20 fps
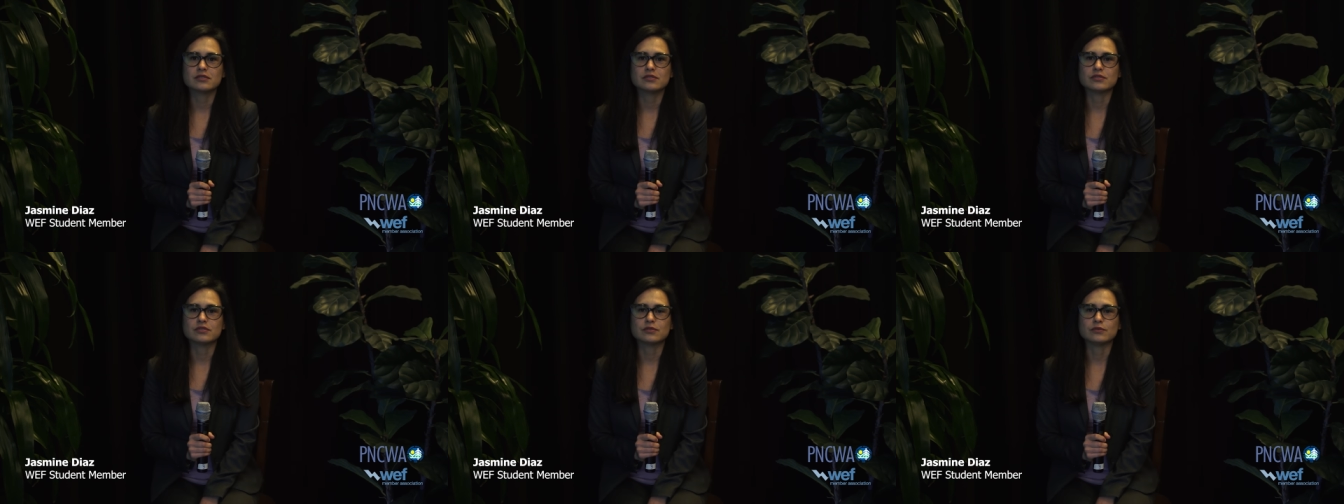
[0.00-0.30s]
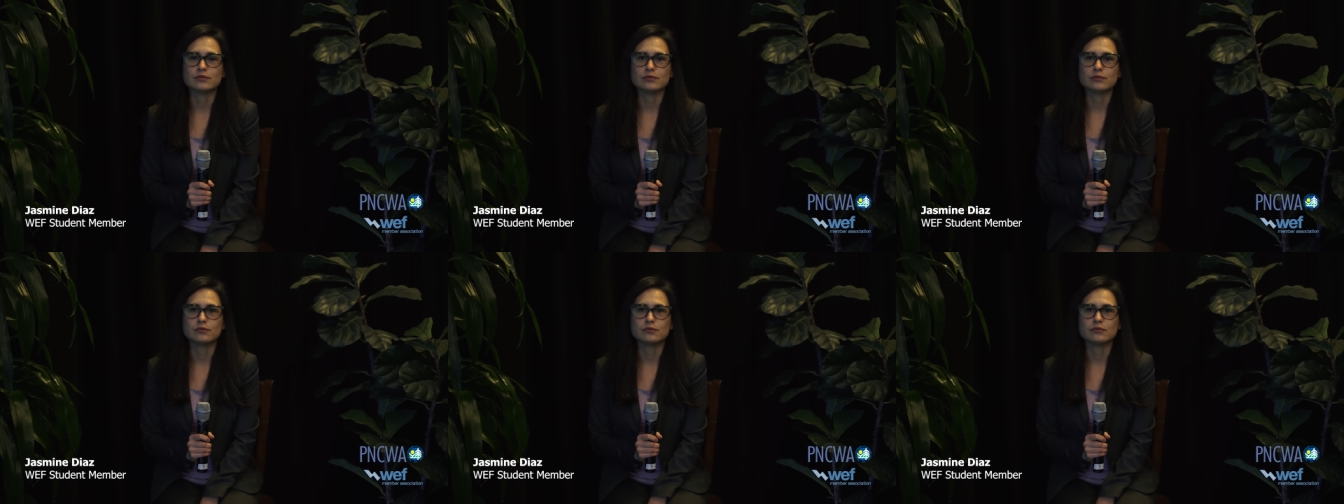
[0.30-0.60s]

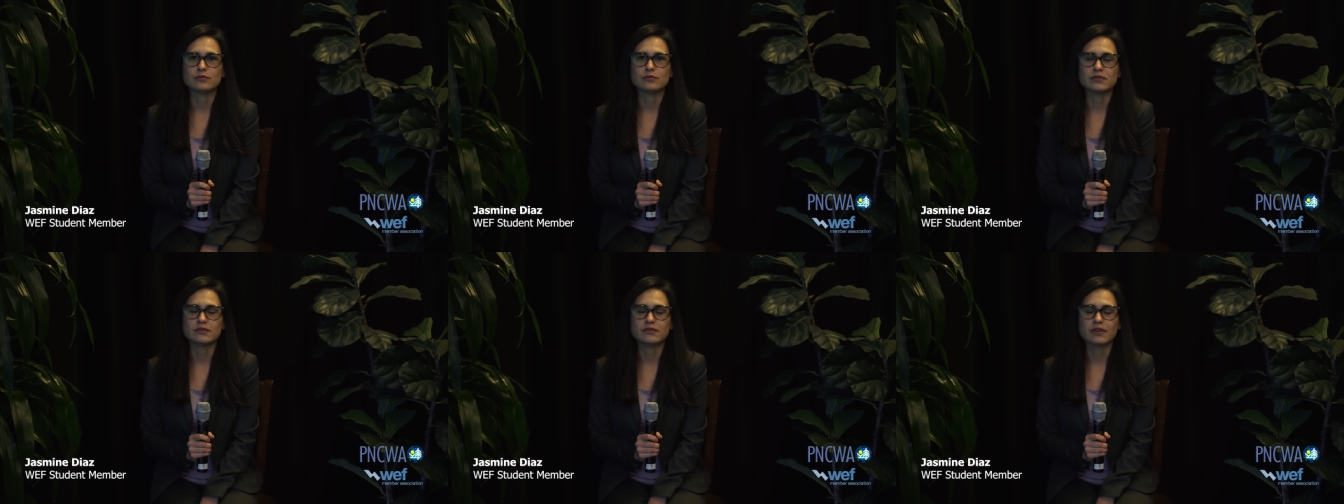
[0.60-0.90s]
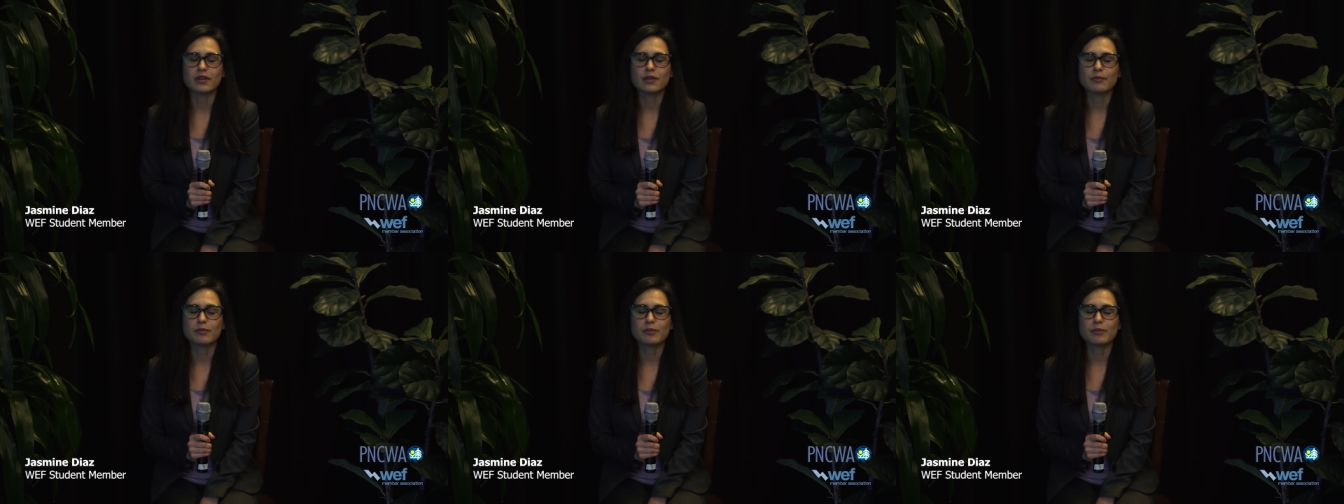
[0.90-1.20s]
to
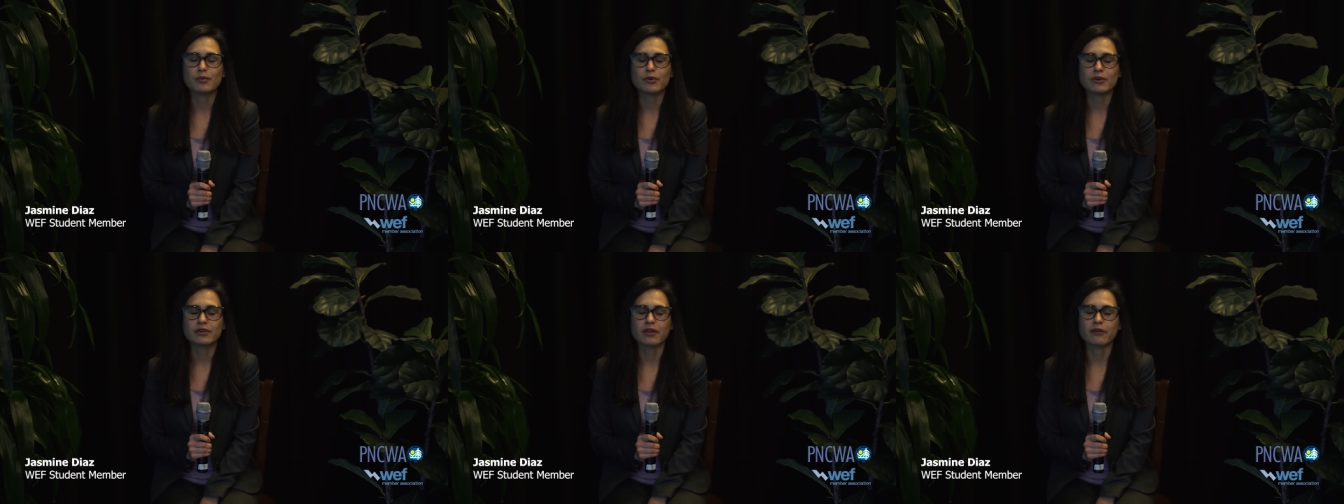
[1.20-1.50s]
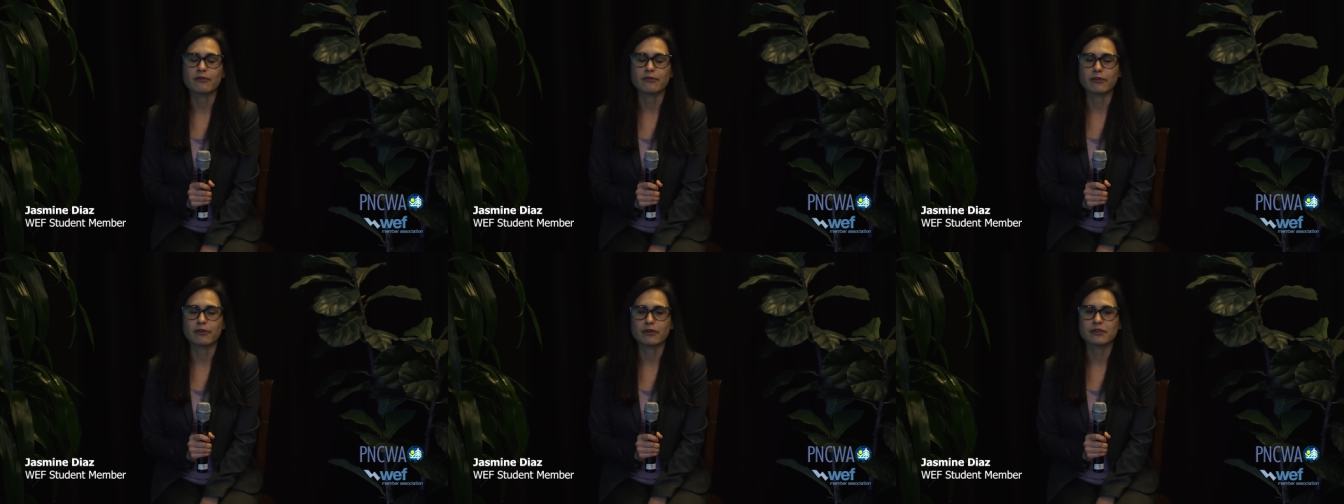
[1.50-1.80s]
develop a more
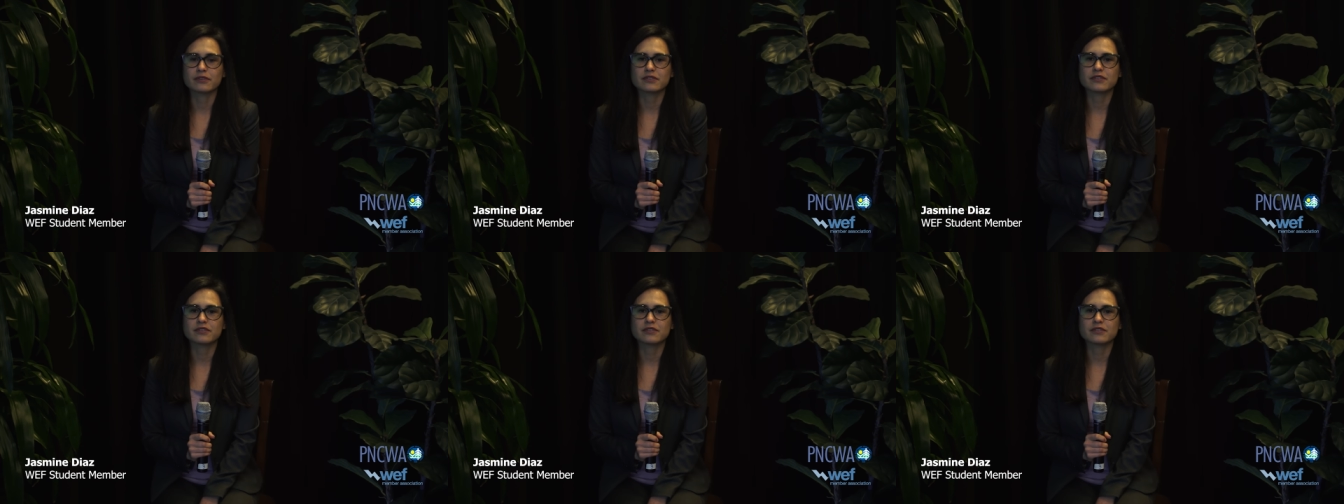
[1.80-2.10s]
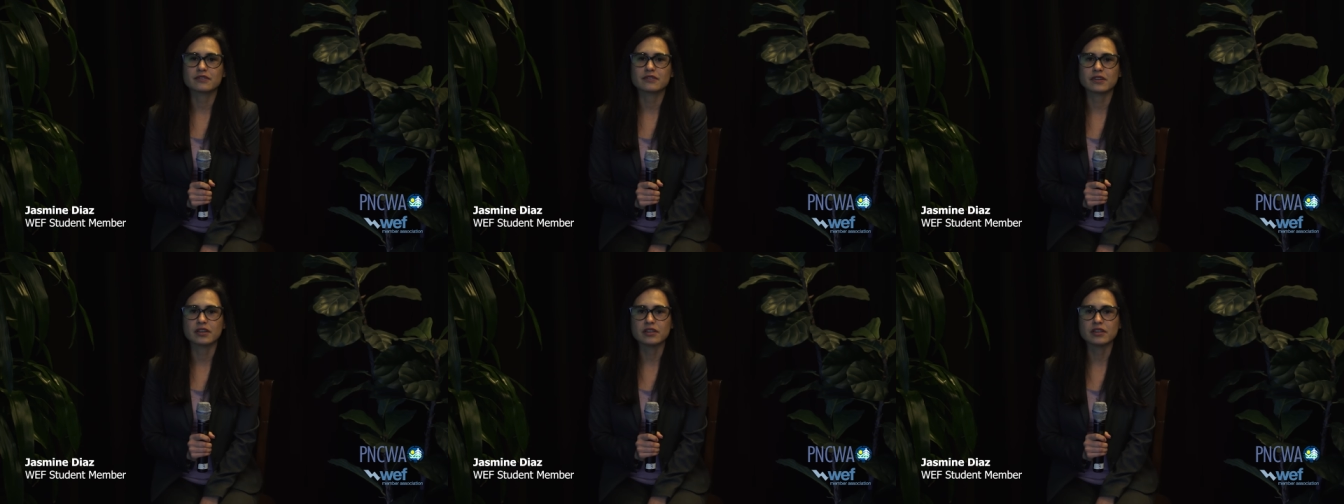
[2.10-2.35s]
diverse